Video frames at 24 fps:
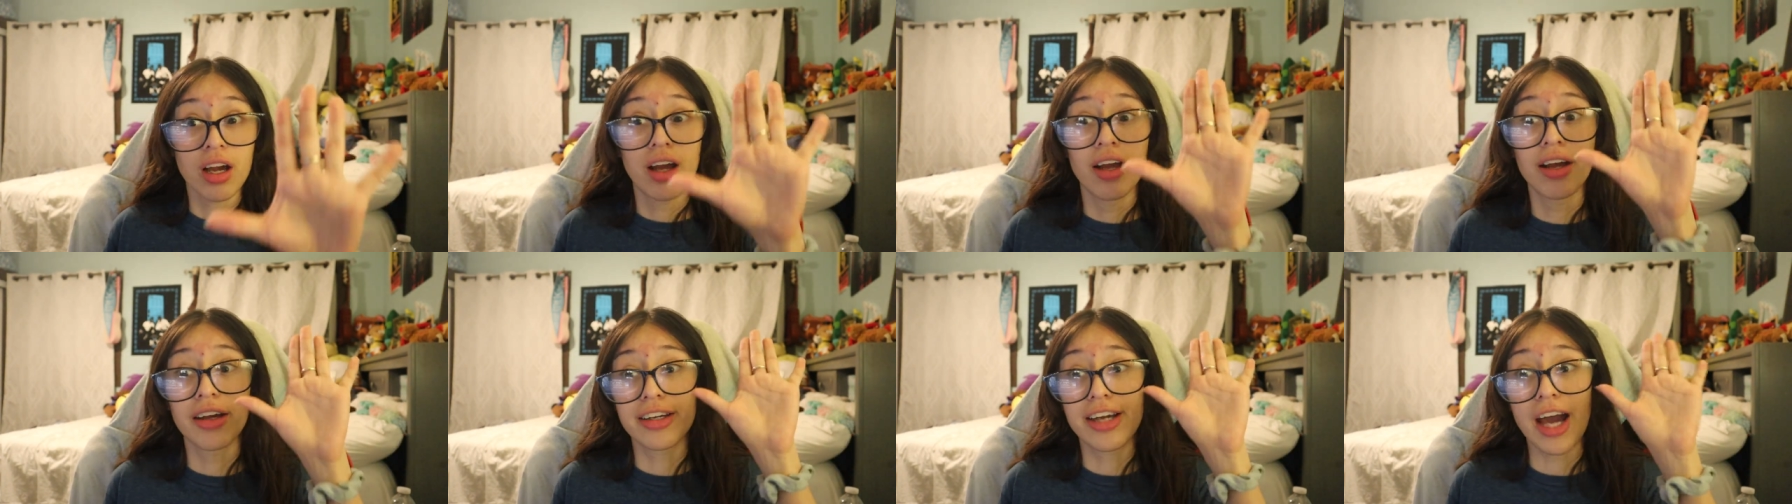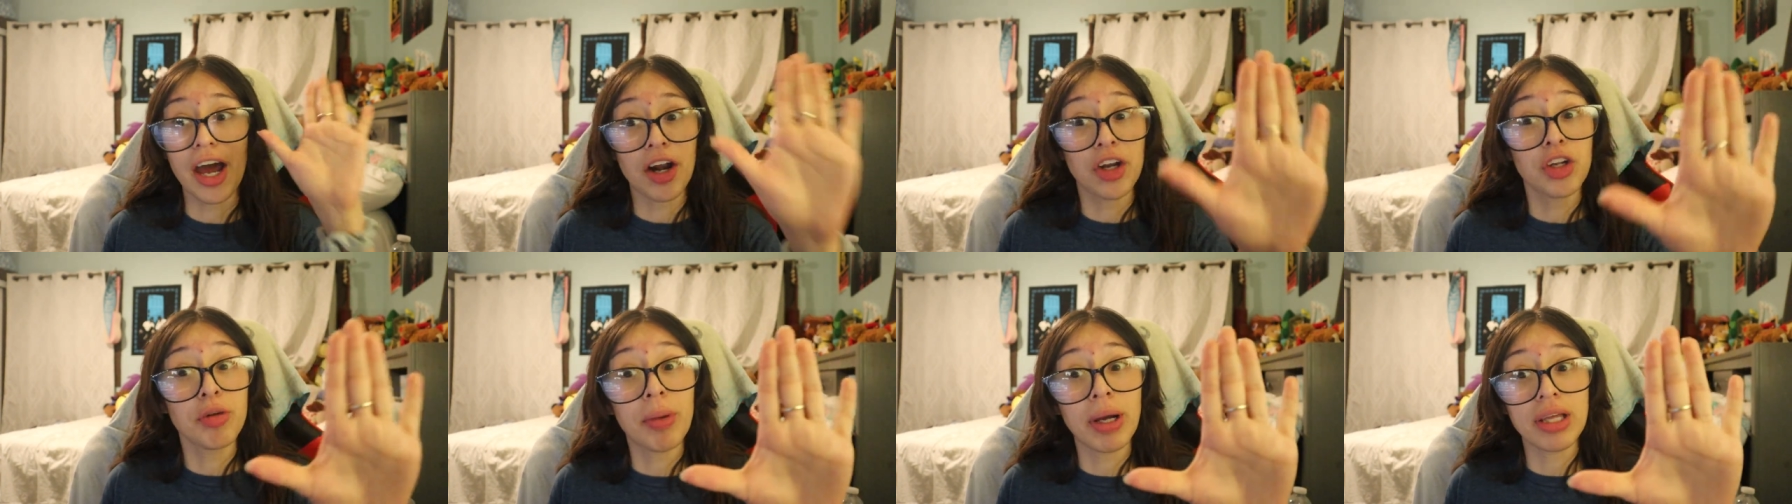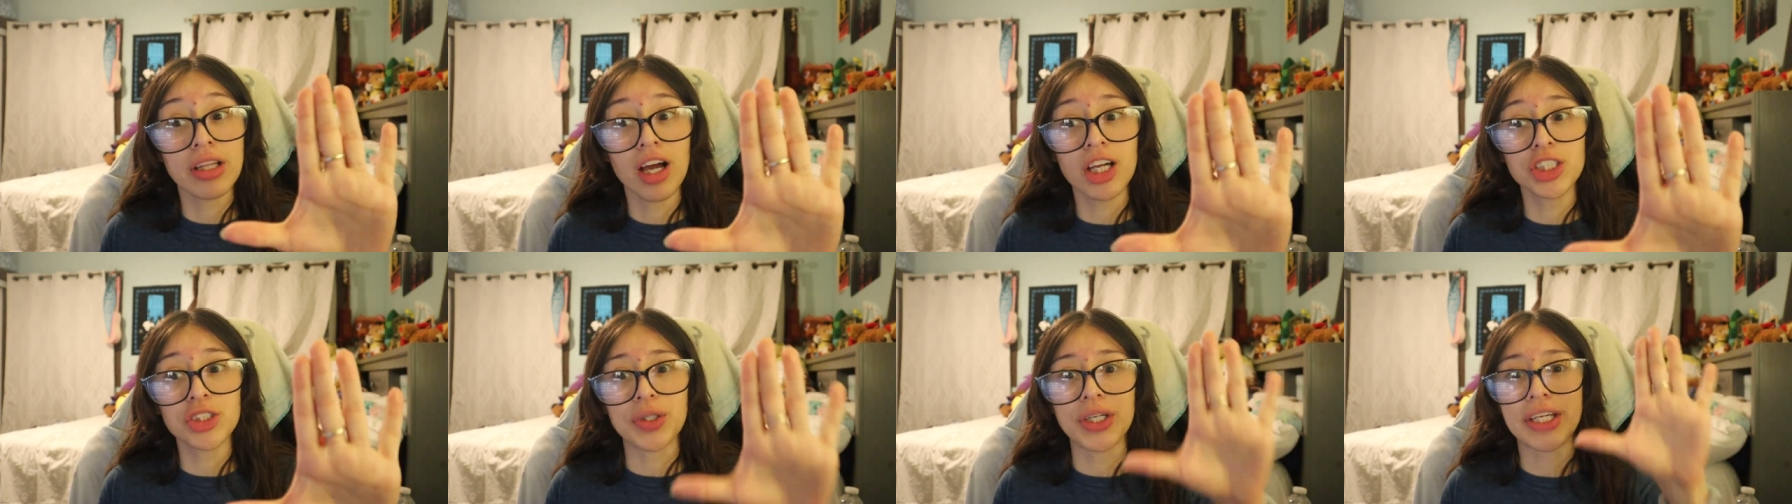gotta do my
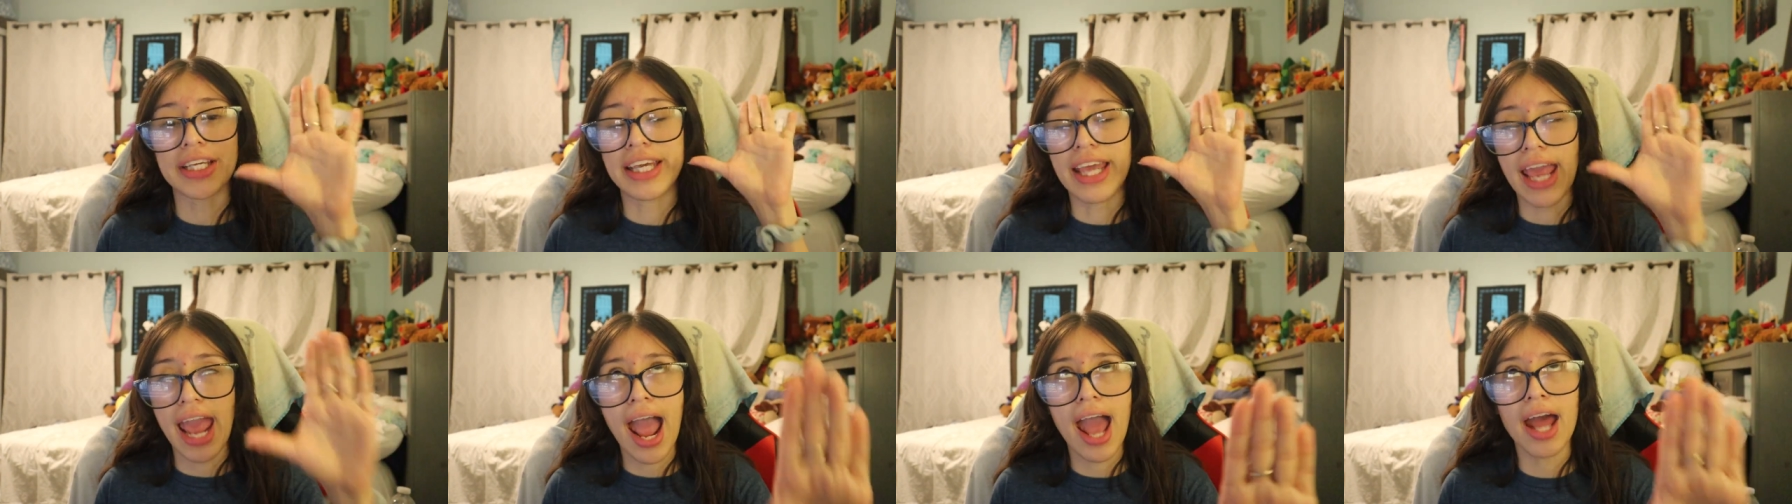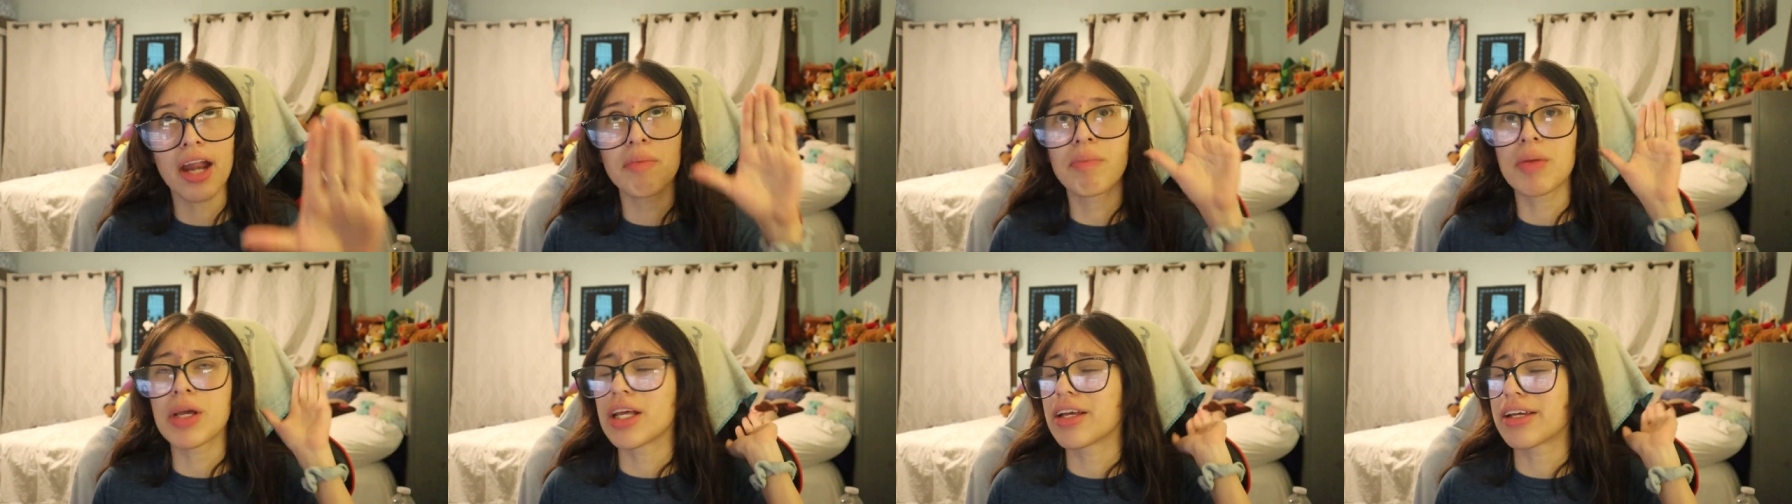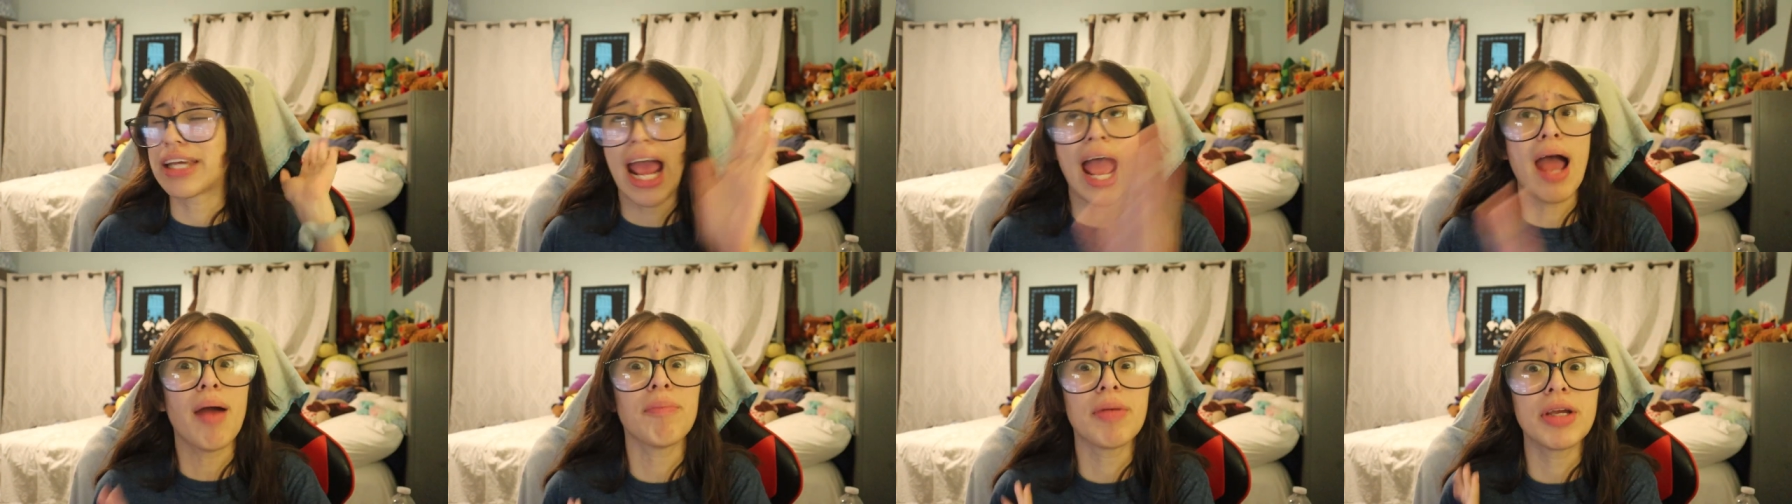laundry. Can't be
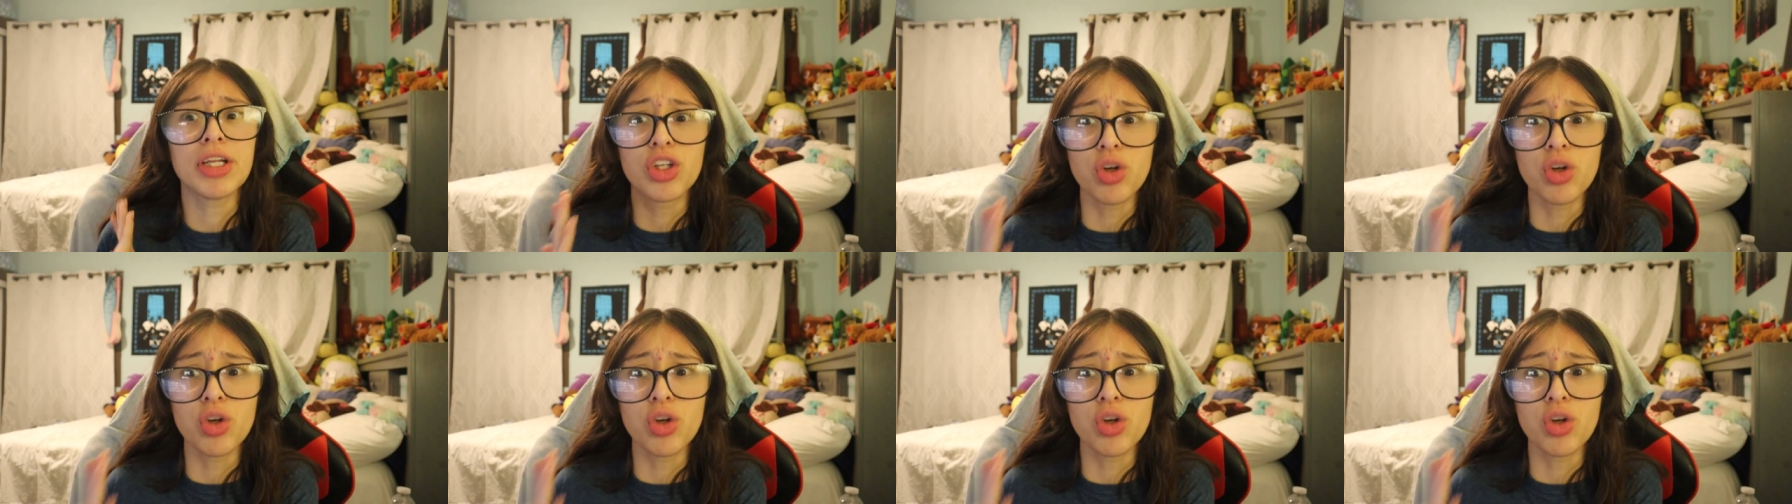can't be